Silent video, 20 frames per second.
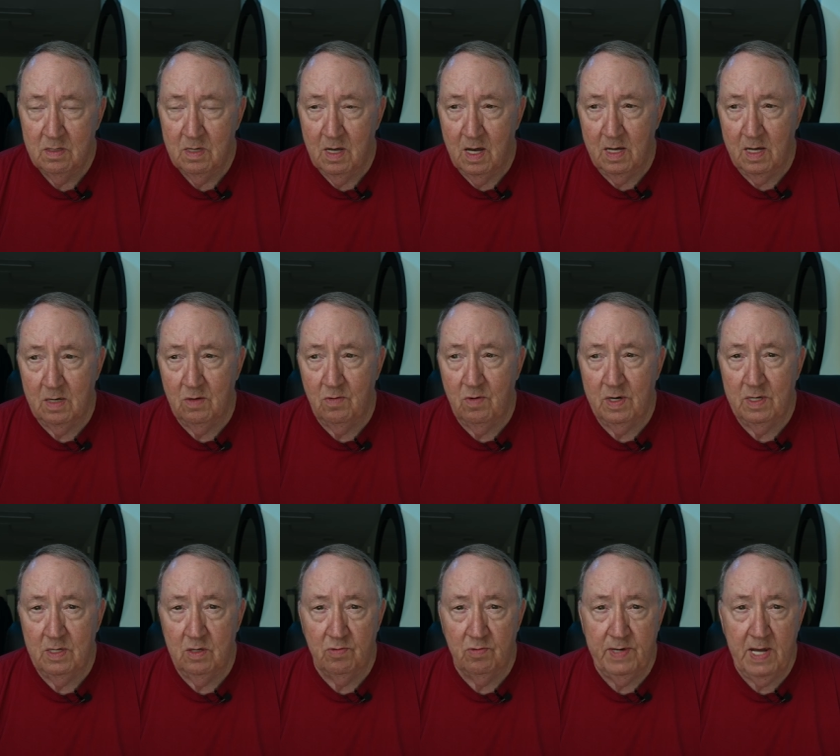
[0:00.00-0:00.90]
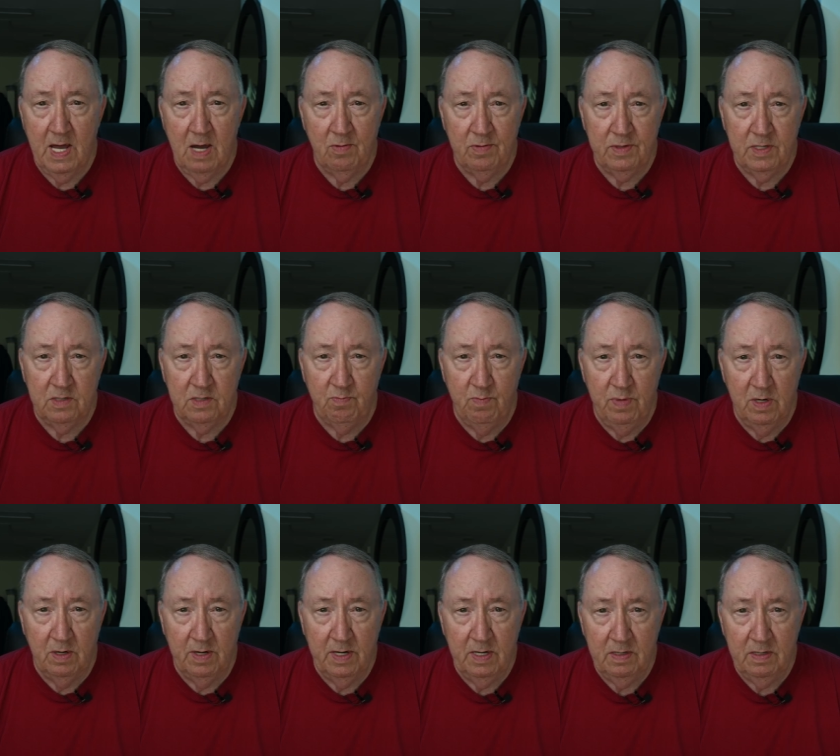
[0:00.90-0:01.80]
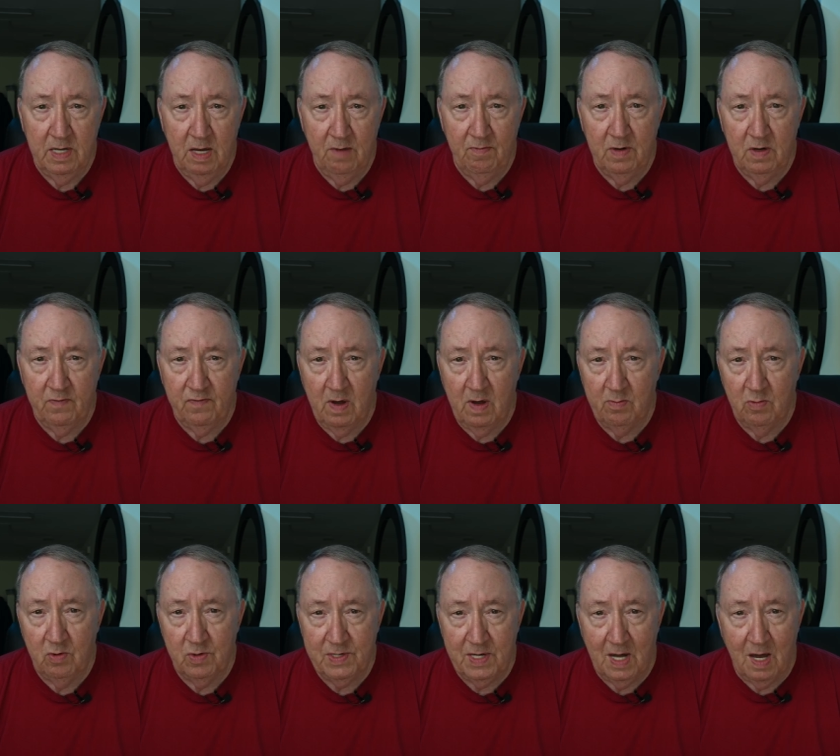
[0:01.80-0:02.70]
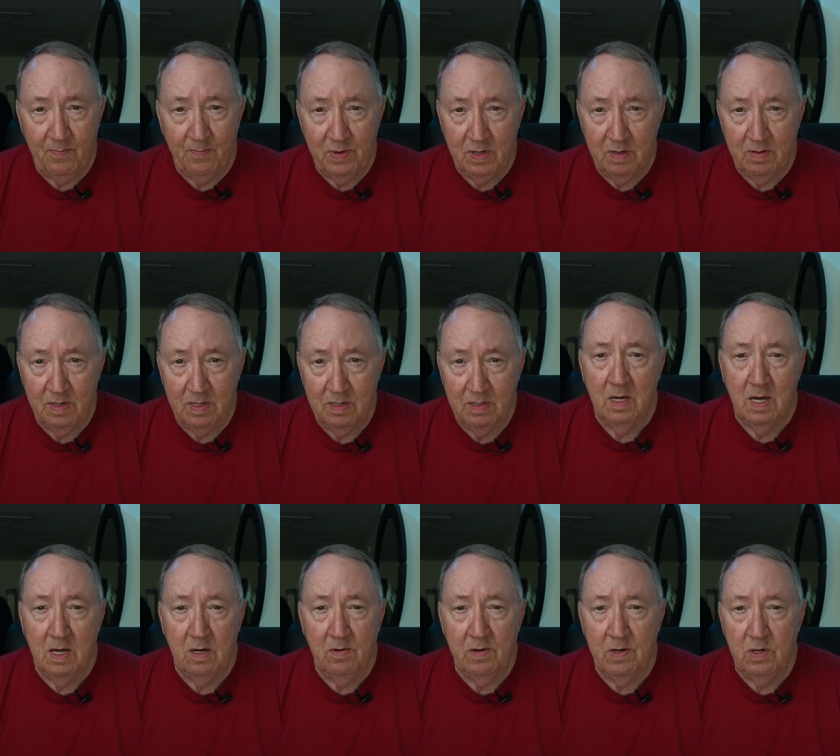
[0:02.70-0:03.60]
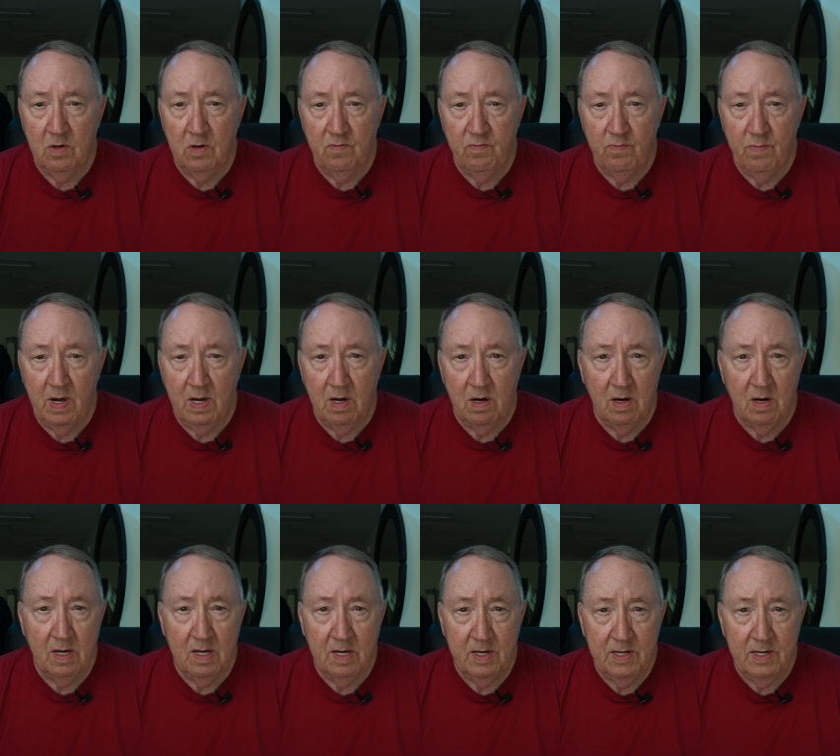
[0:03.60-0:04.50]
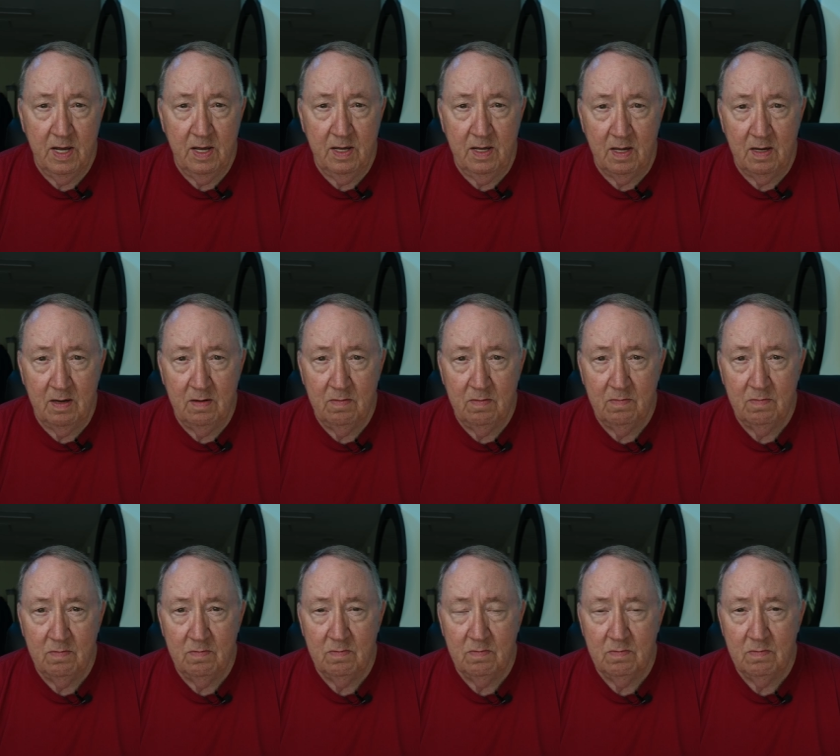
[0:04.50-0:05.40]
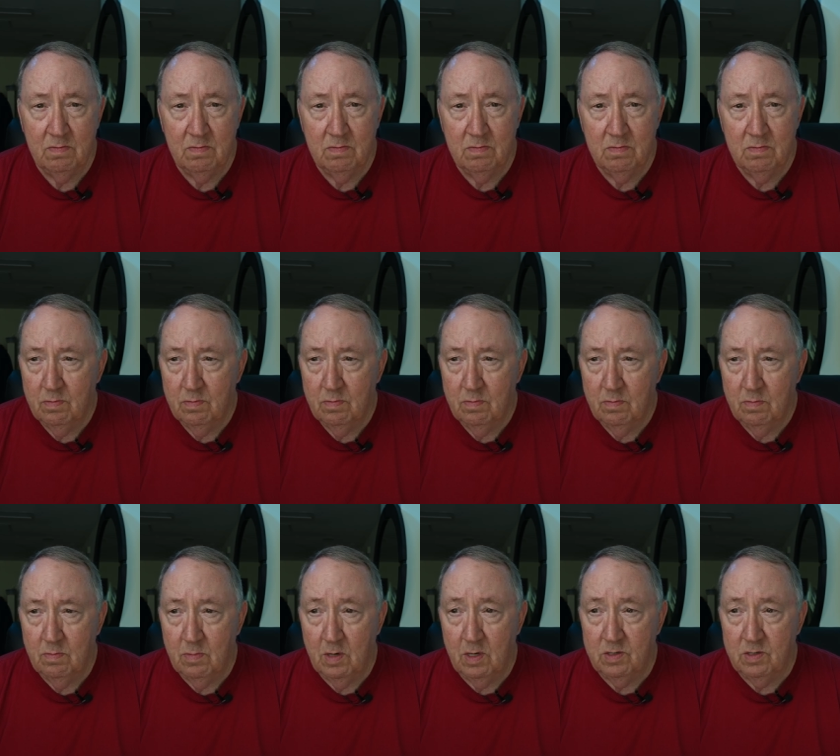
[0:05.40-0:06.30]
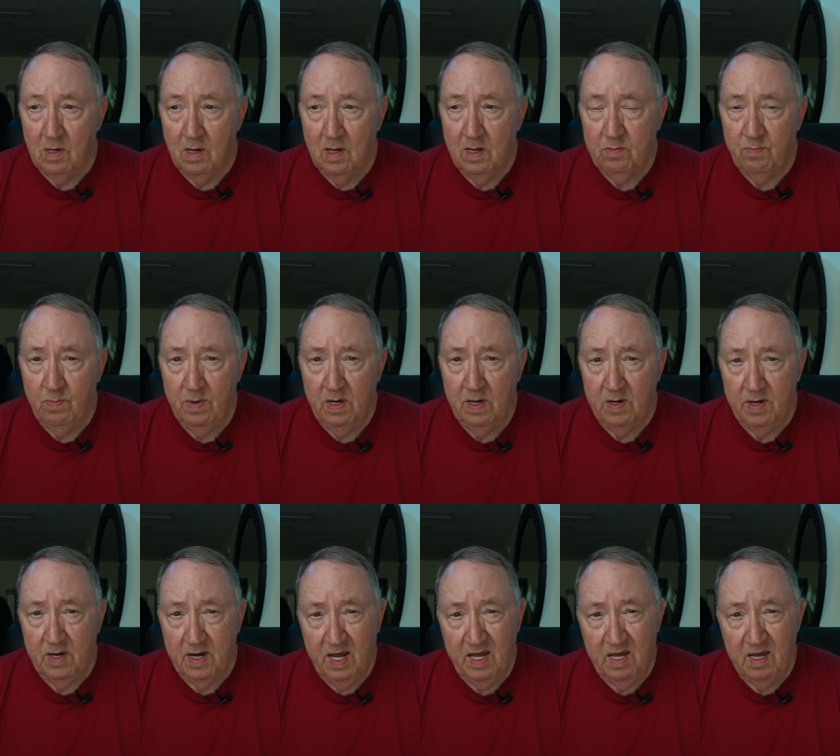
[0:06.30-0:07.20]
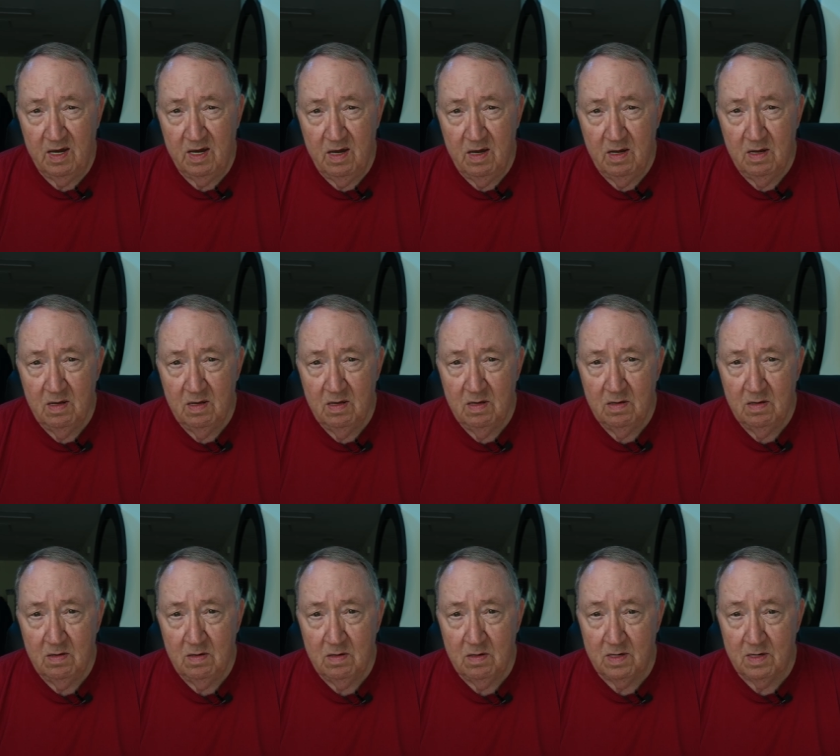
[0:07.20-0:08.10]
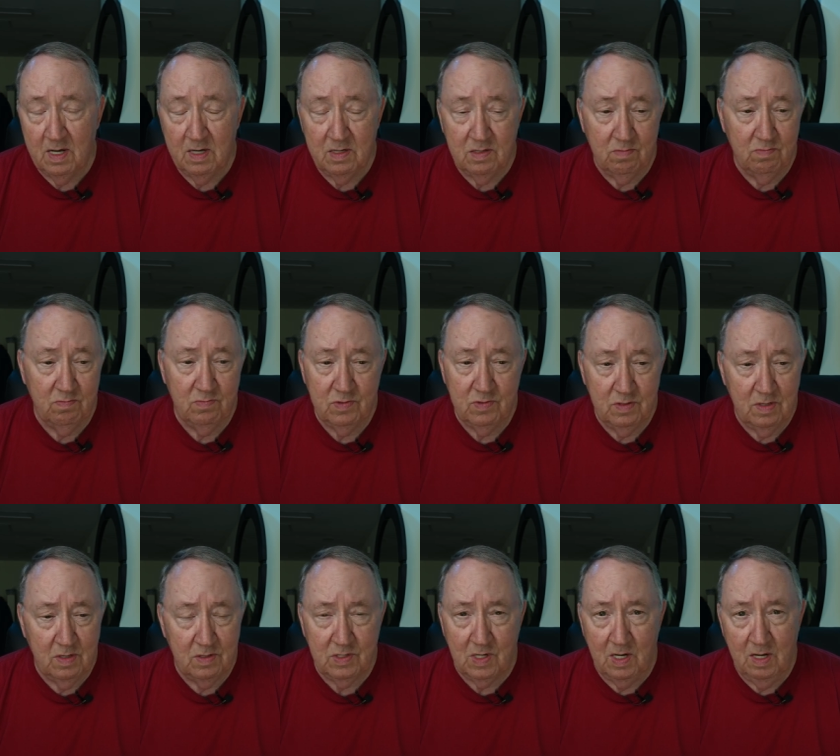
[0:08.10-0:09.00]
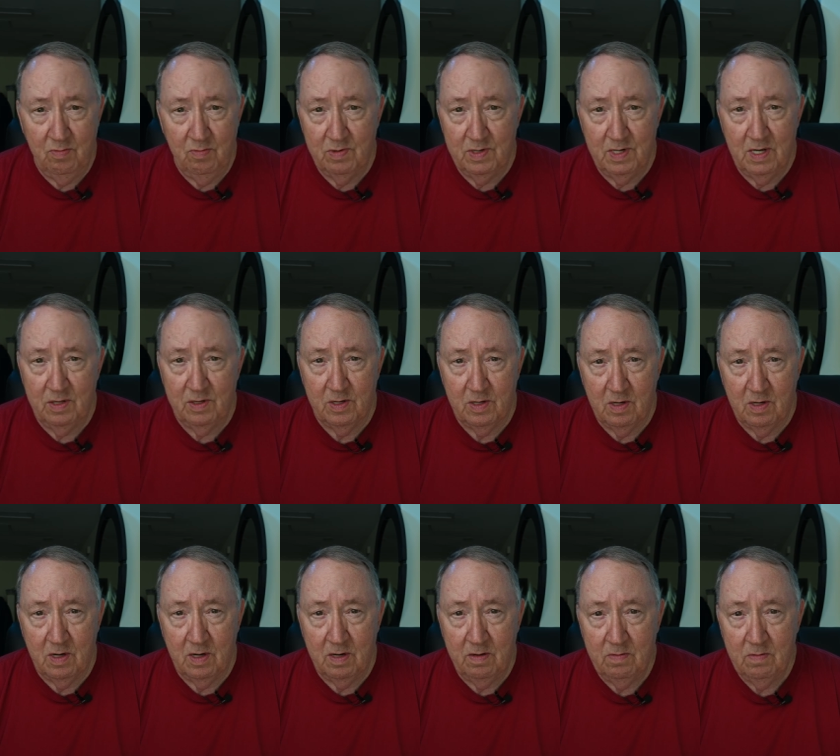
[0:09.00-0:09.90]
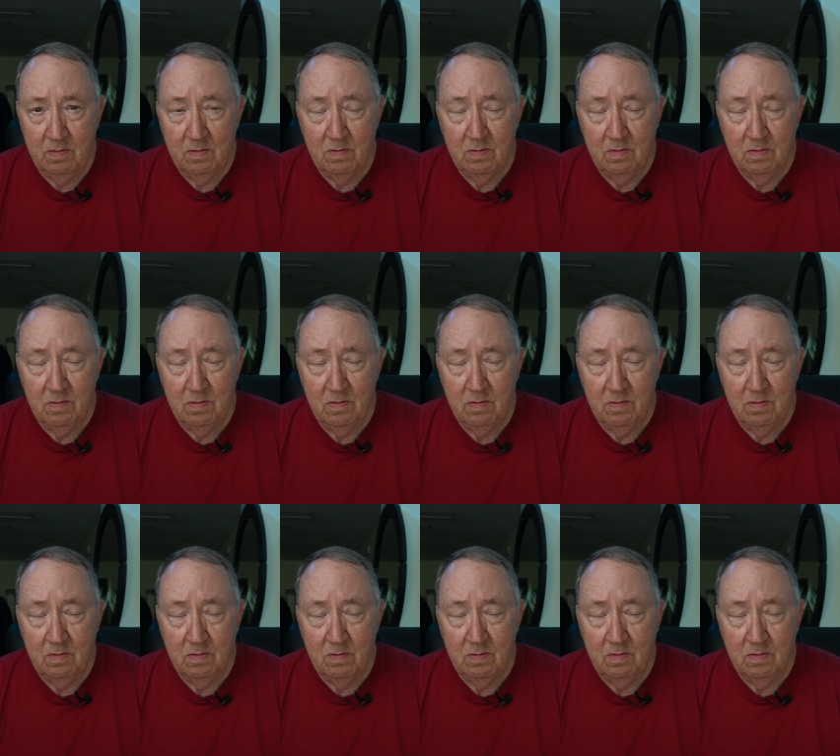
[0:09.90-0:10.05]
I don't want to go down with this building, even if I'm on top of it. I don't know if my heart could take it, much less being naked, because I sleep with nothing on.